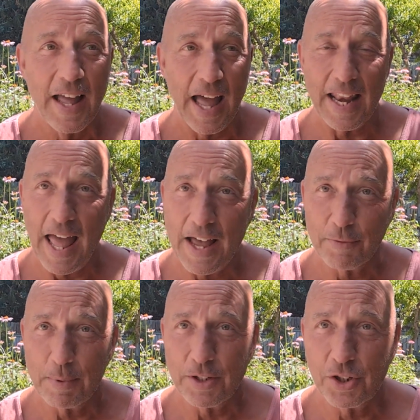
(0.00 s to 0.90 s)
and has
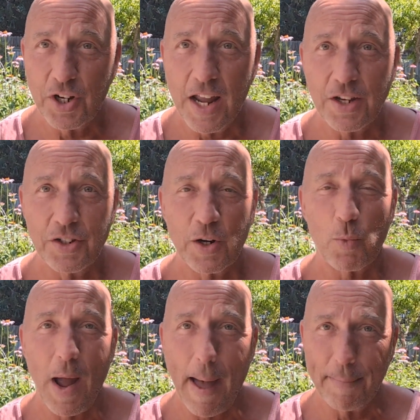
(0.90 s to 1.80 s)
been changing
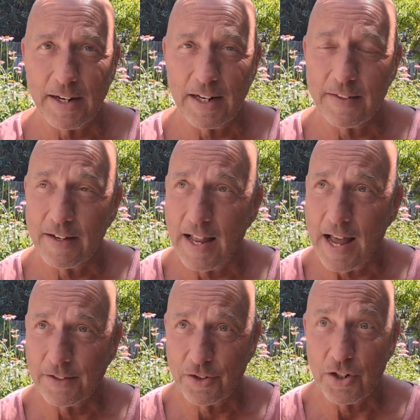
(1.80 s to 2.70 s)
rapidly the
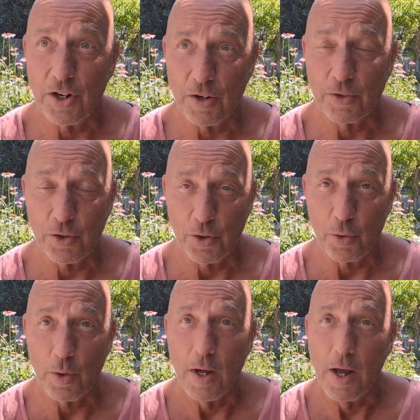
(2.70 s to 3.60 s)
last year or two,